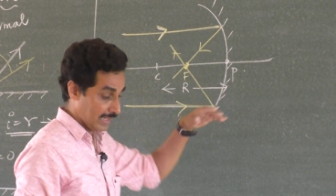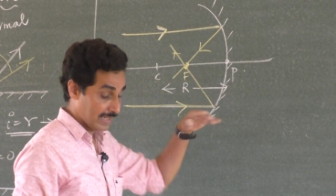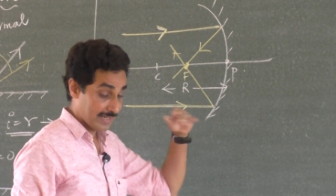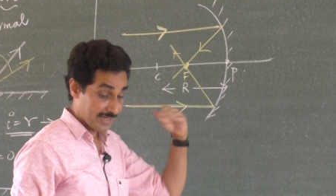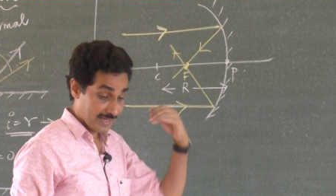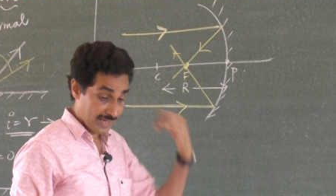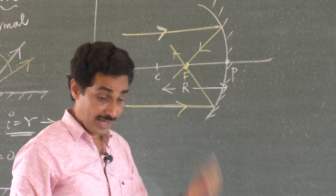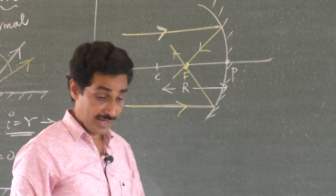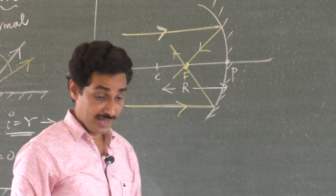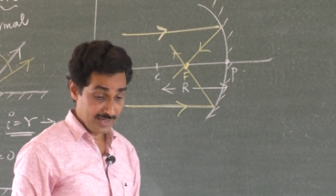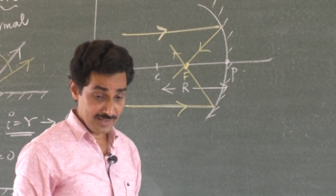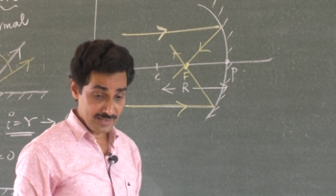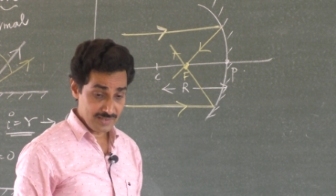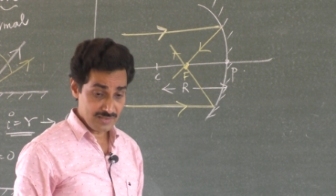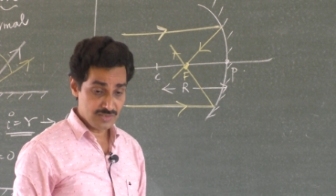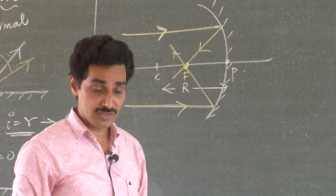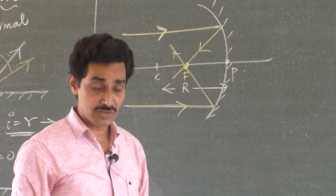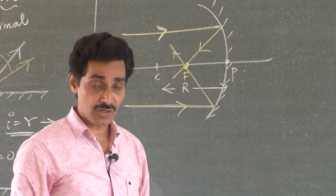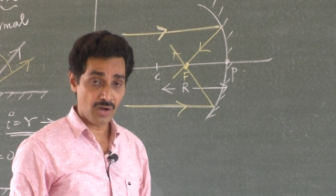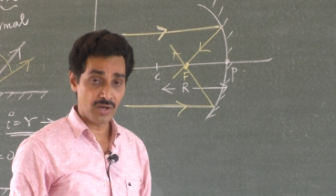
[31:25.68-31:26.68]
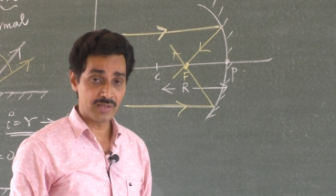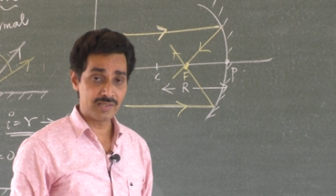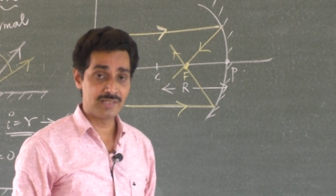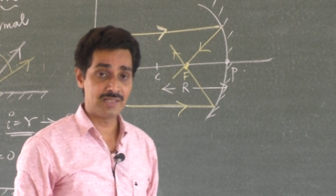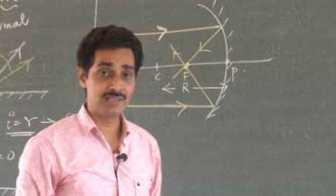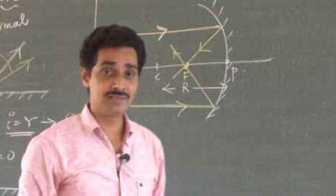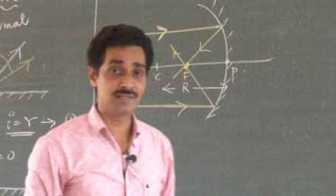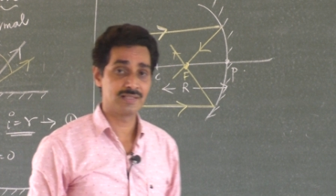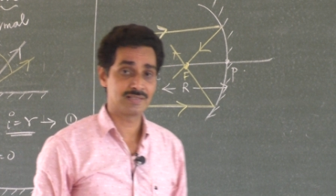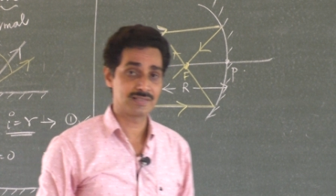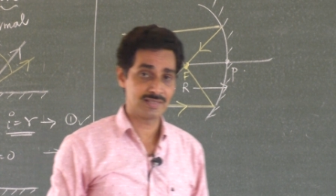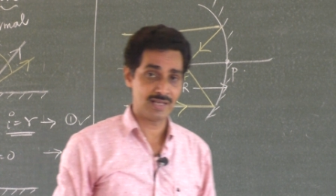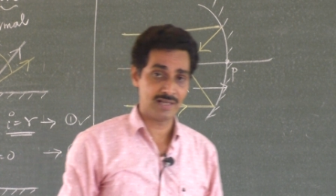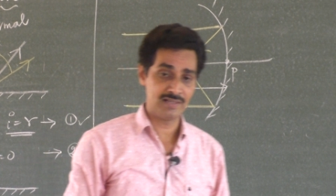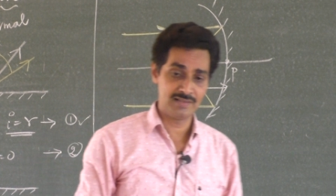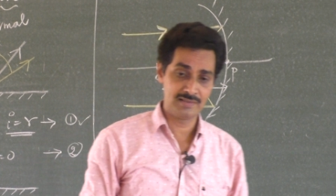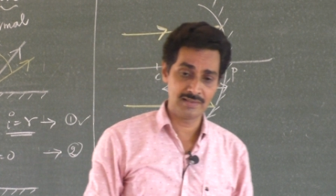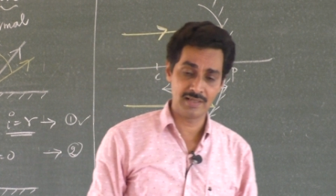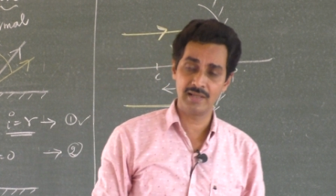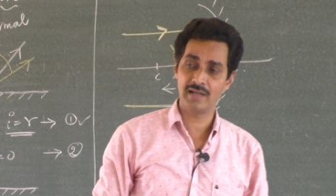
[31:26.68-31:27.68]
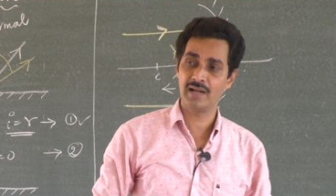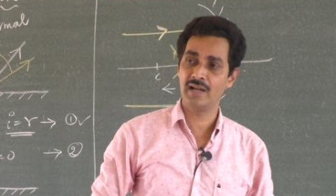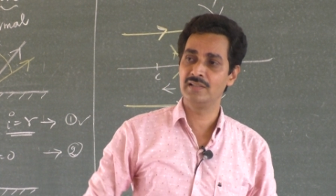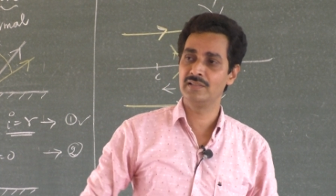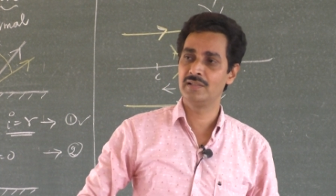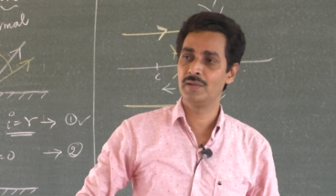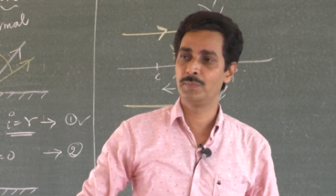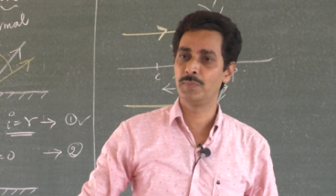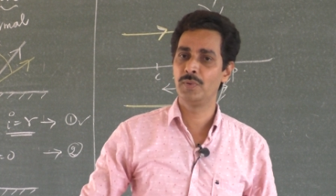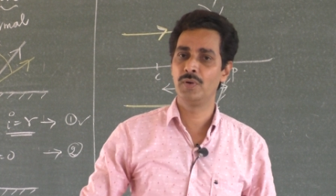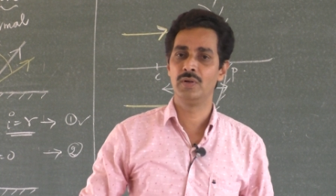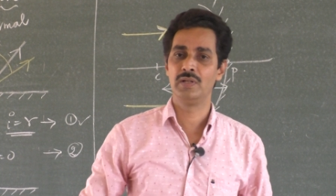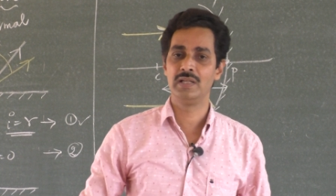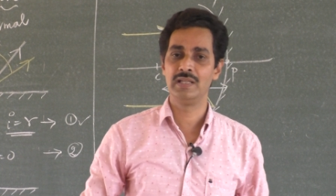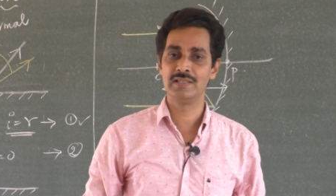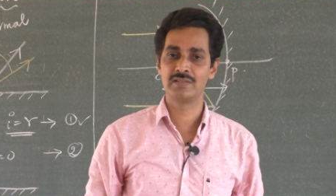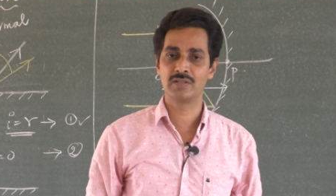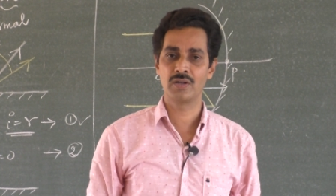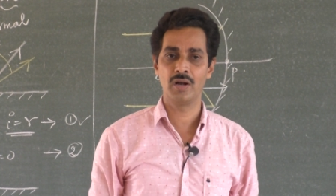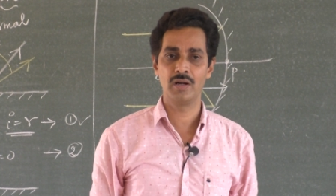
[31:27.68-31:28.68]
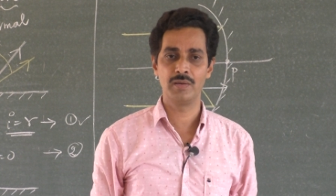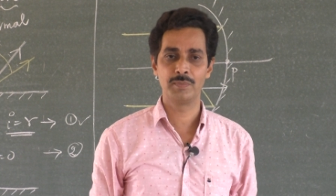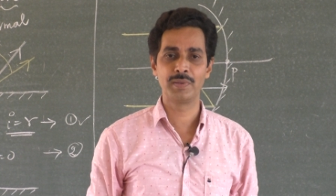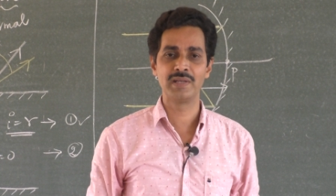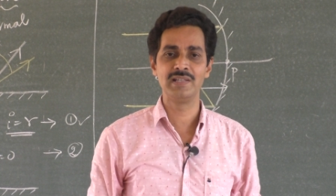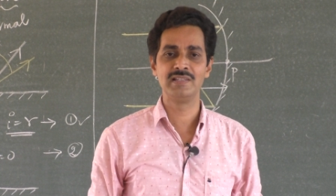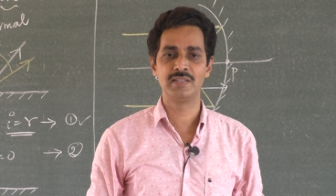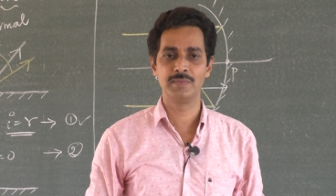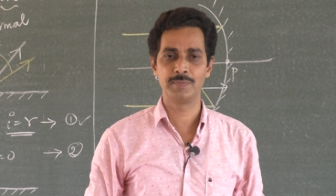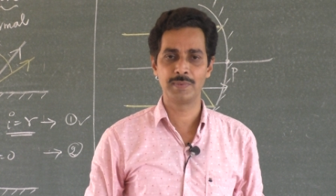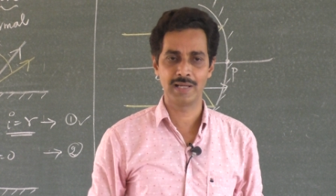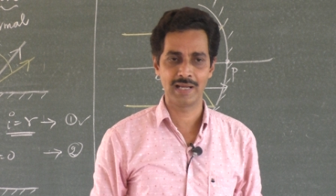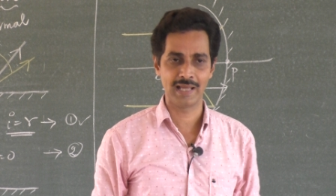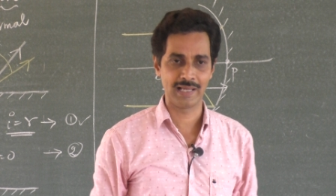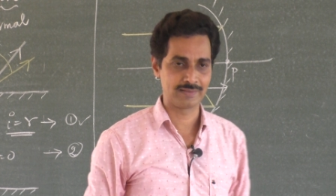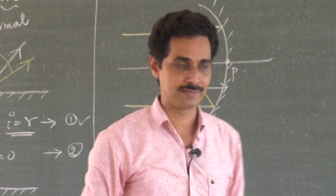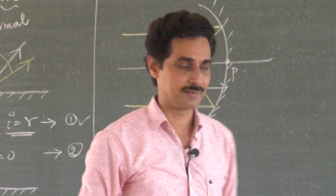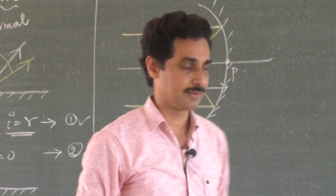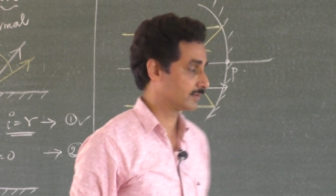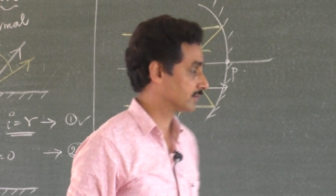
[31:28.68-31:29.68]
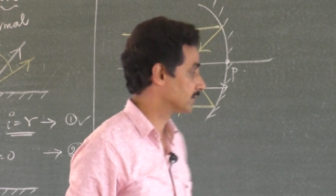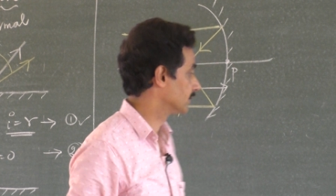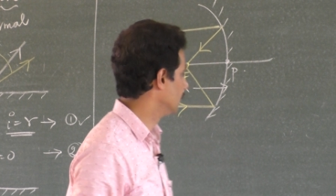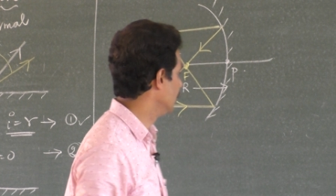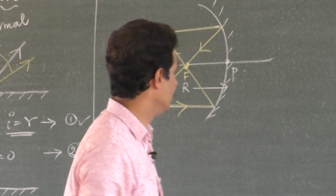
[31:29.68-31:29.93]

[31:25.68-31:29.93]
A line joining the center and the pole is called principal axis.